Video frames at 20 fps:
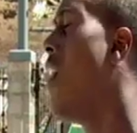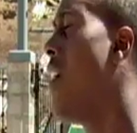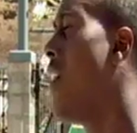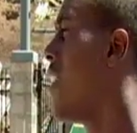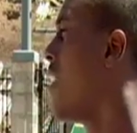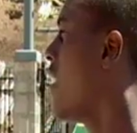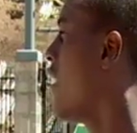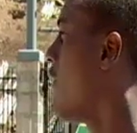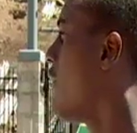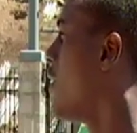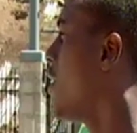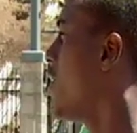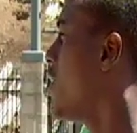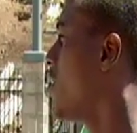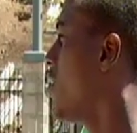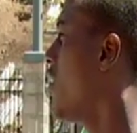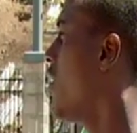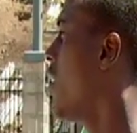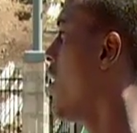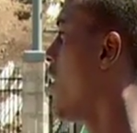Oh, yeah, for
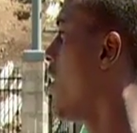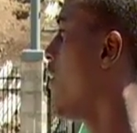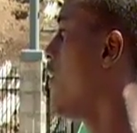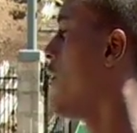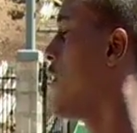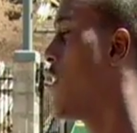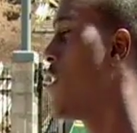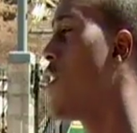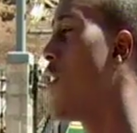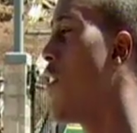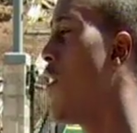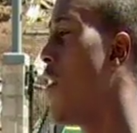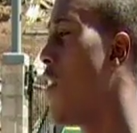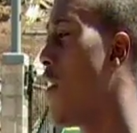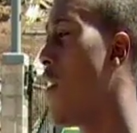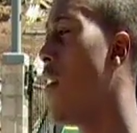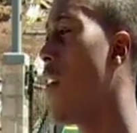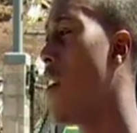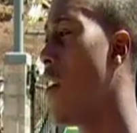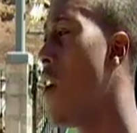sure.
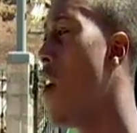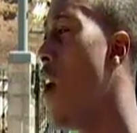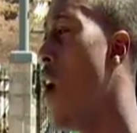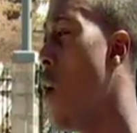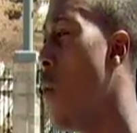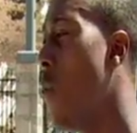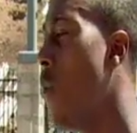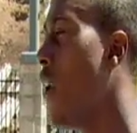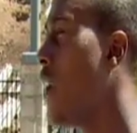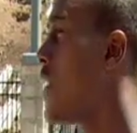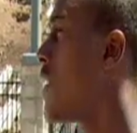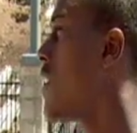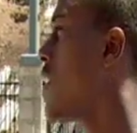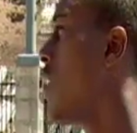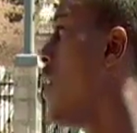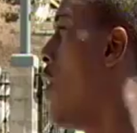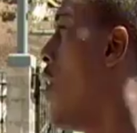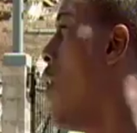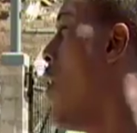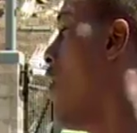Once
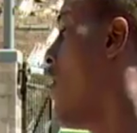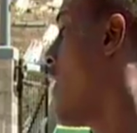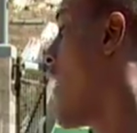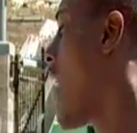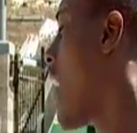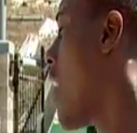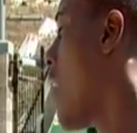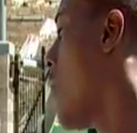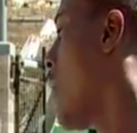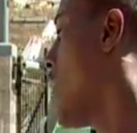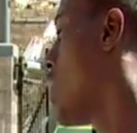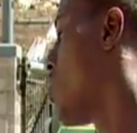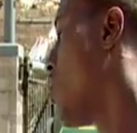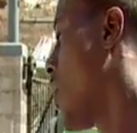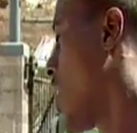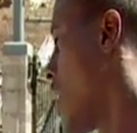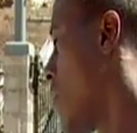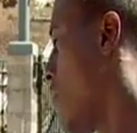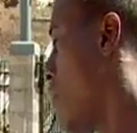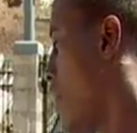
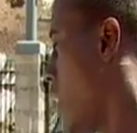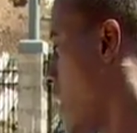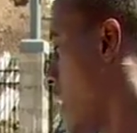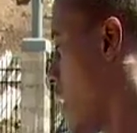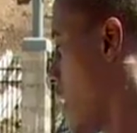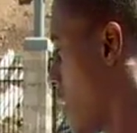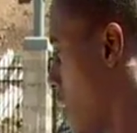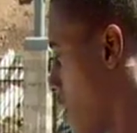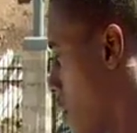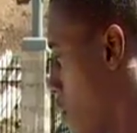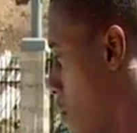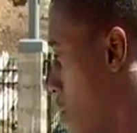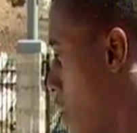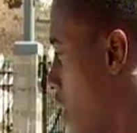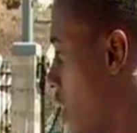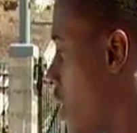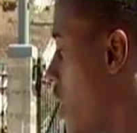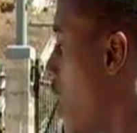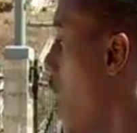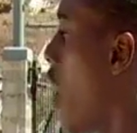we can put
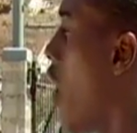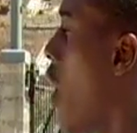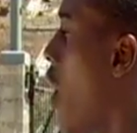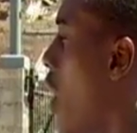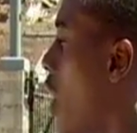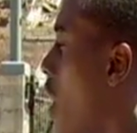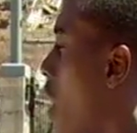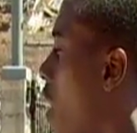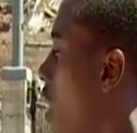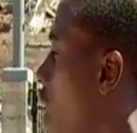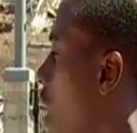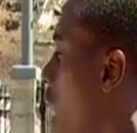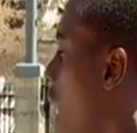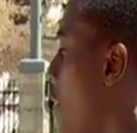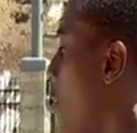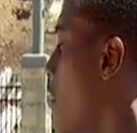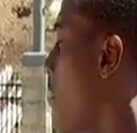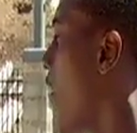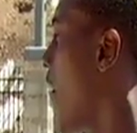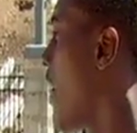
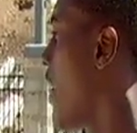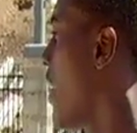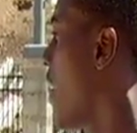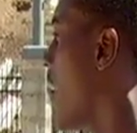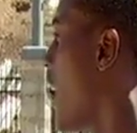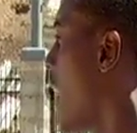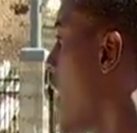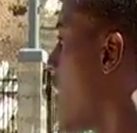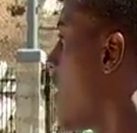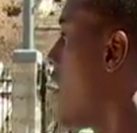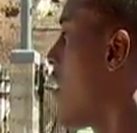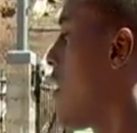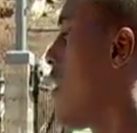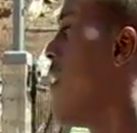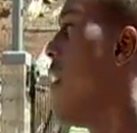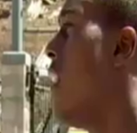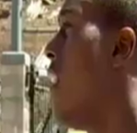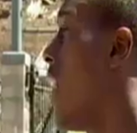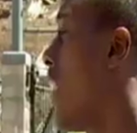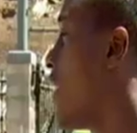everybody together
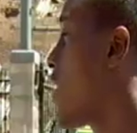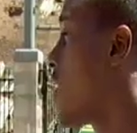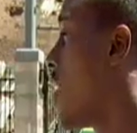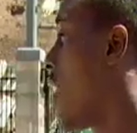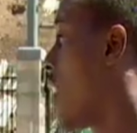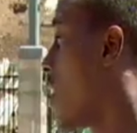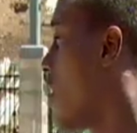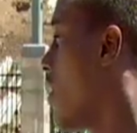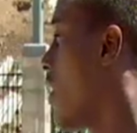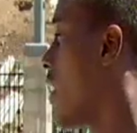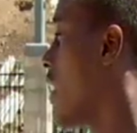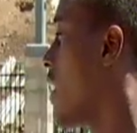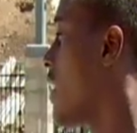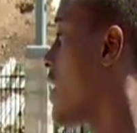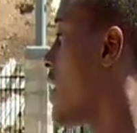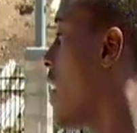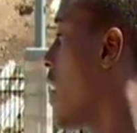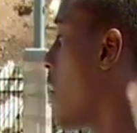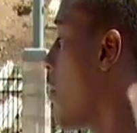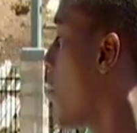and start going
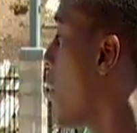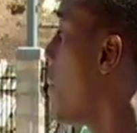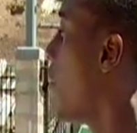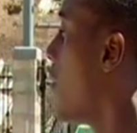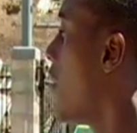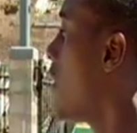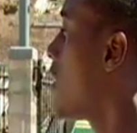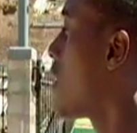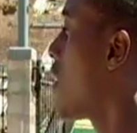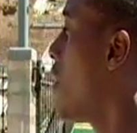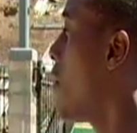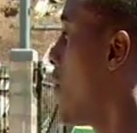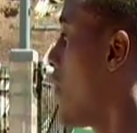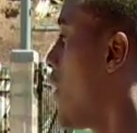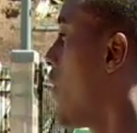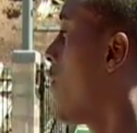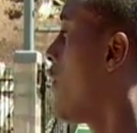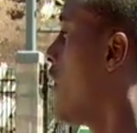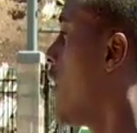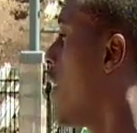against other people, it's going to
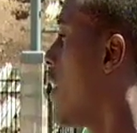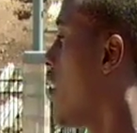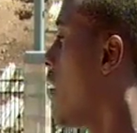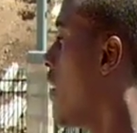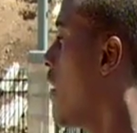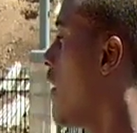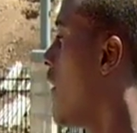be fun.